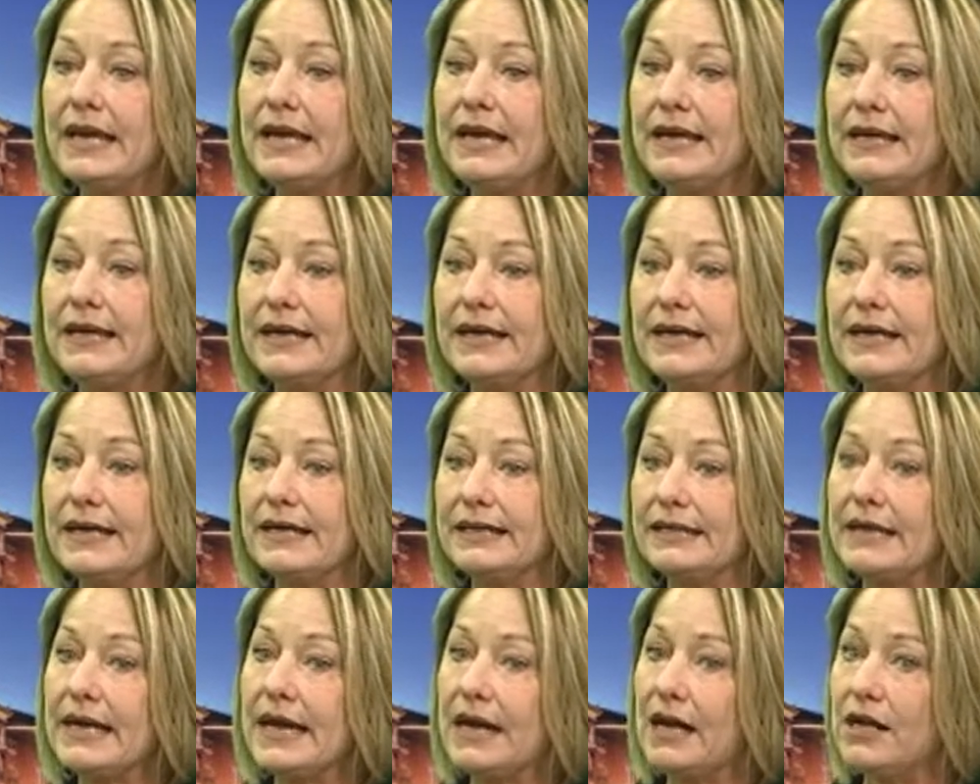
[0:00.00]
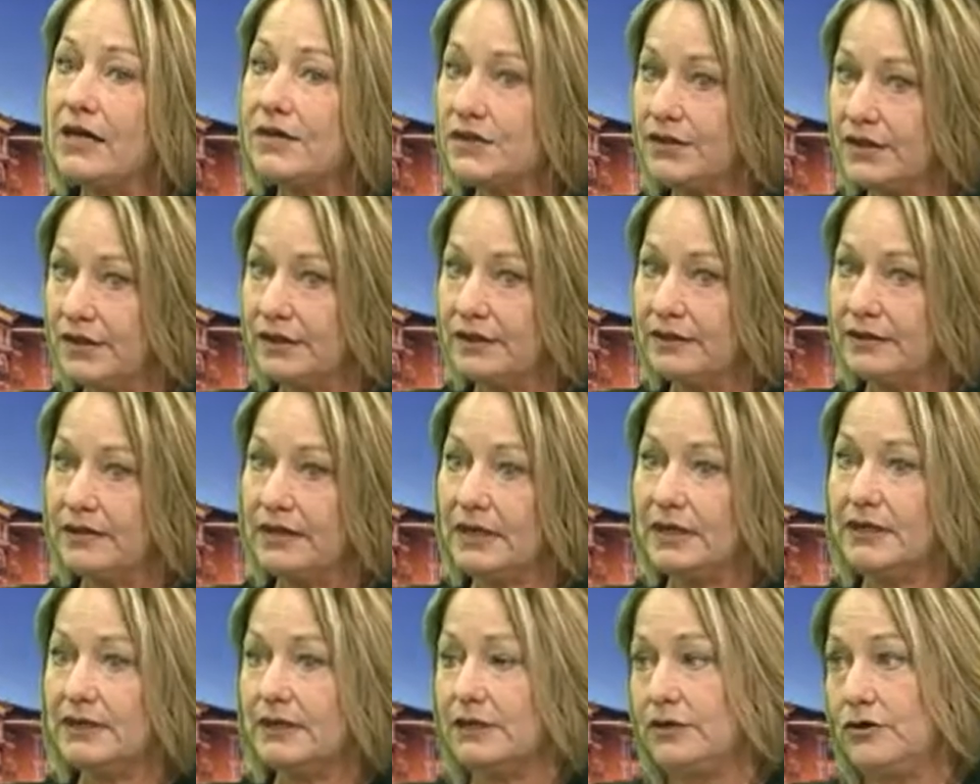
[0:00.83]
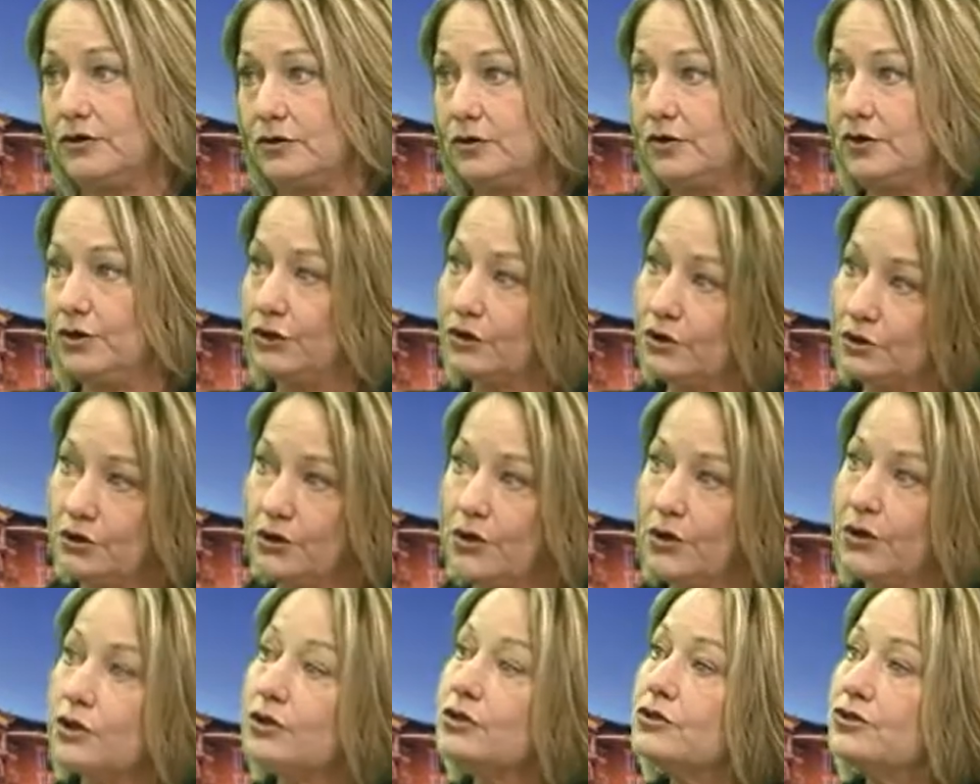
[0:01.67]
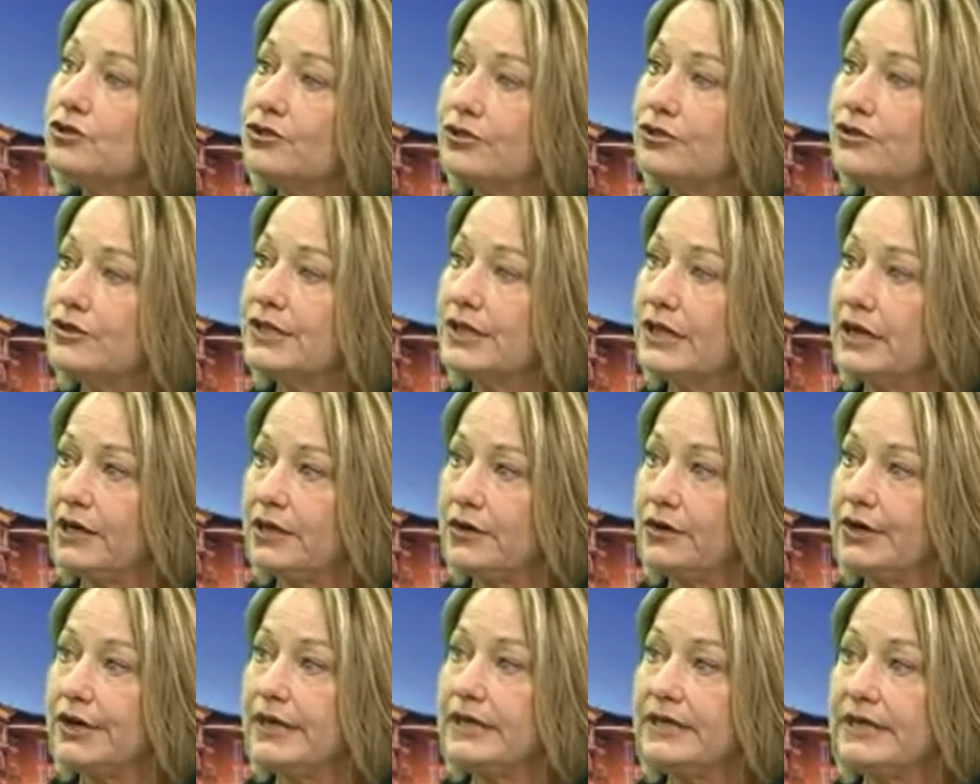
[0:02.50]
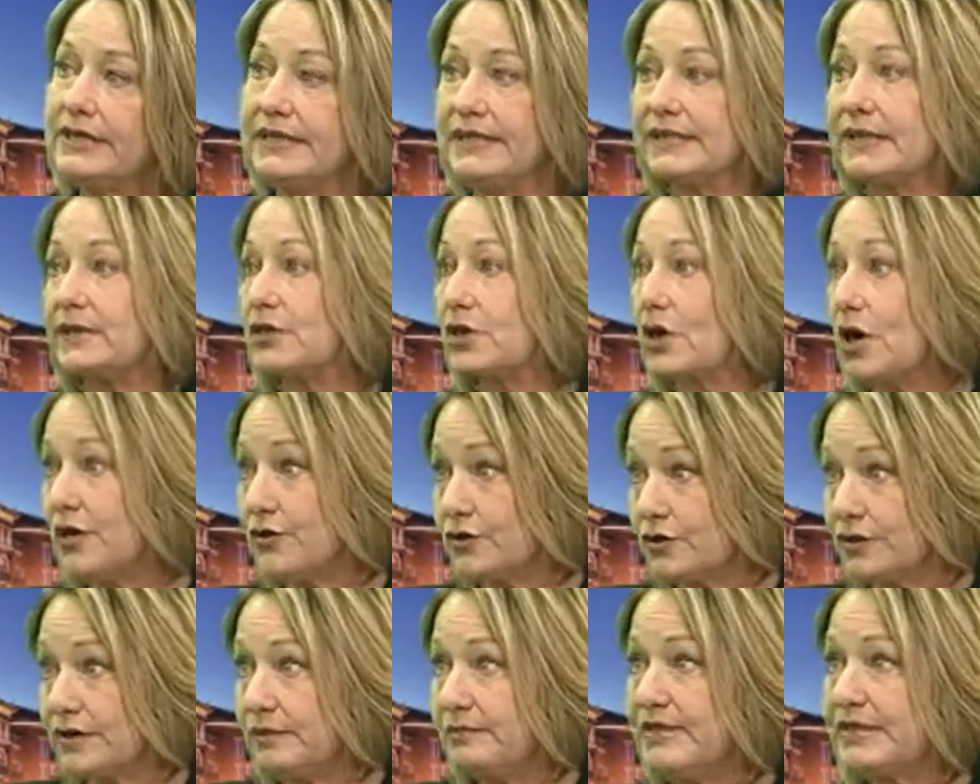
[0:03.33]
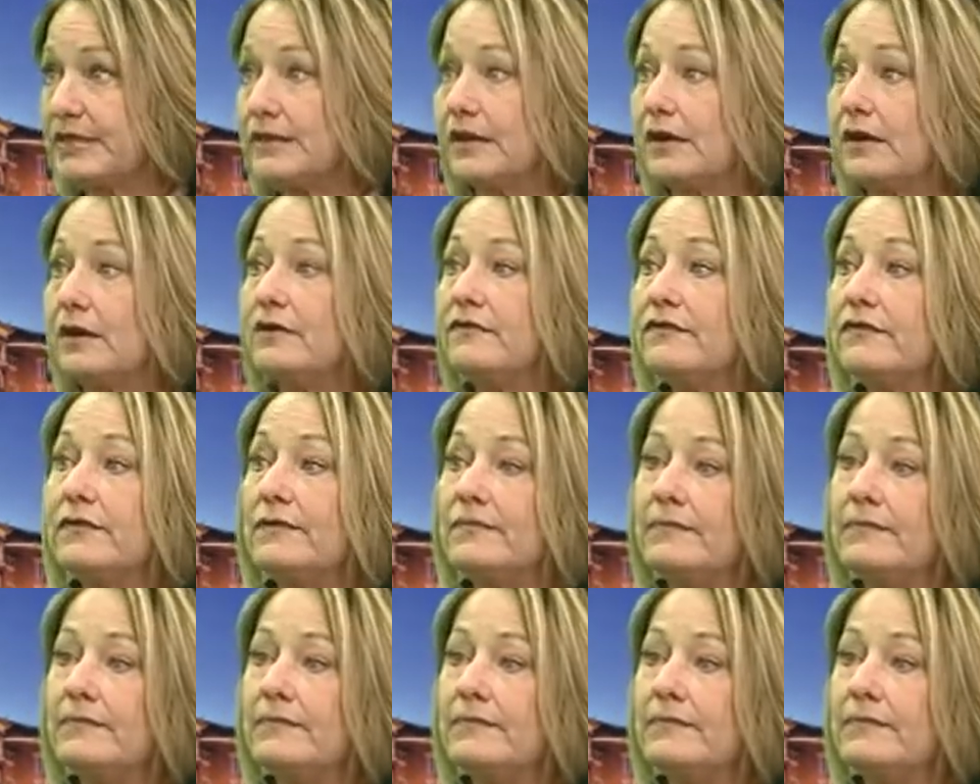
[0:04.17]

And Al's in the New York, New Jersey area. He's a doctor himself.